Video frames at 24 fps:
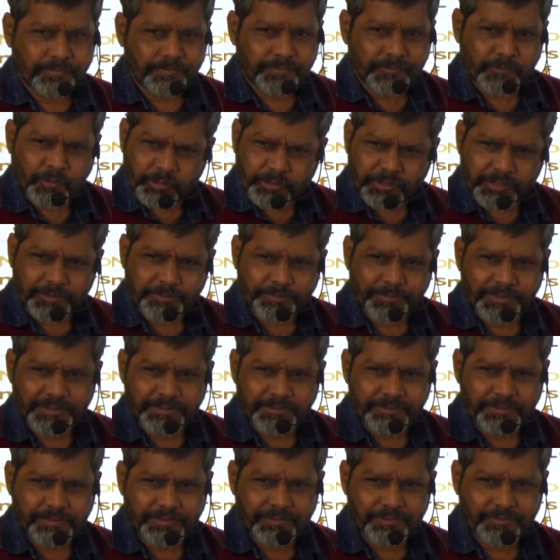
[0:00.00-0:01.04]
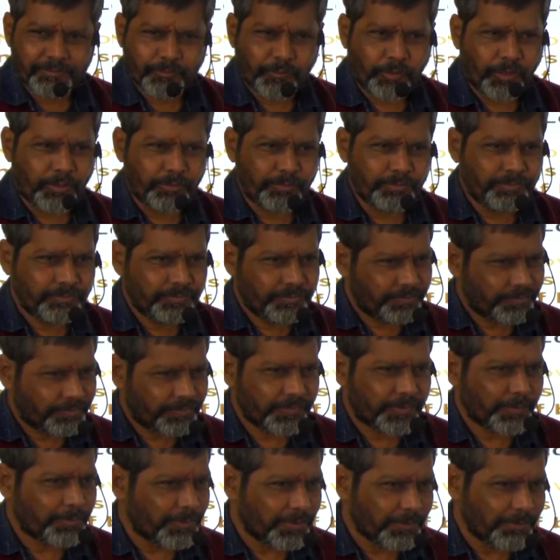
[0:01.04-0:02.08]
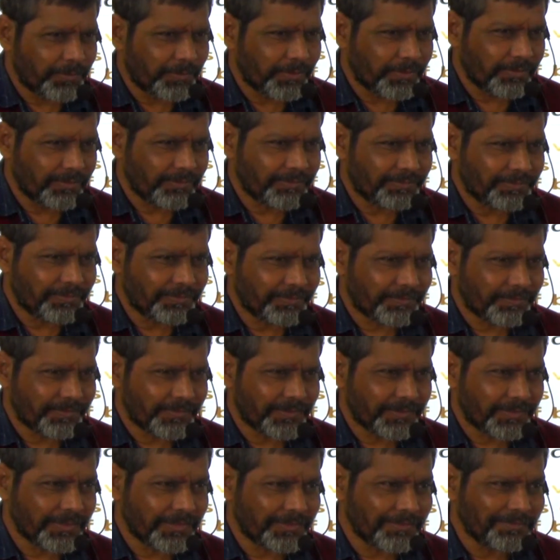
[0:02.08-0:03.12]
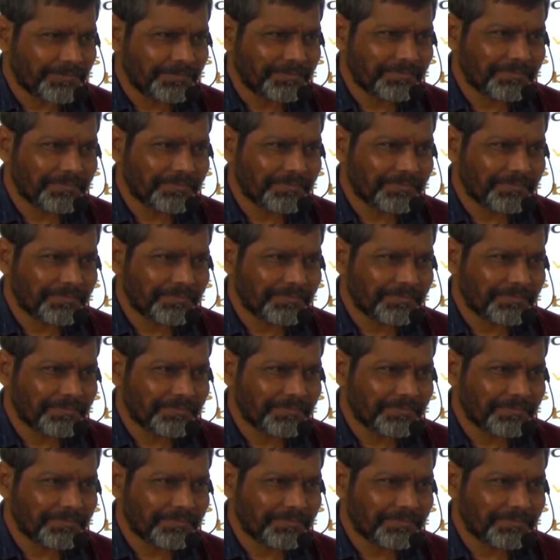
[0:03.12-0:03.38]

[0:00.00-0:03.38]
What it means? Mob the people. Something.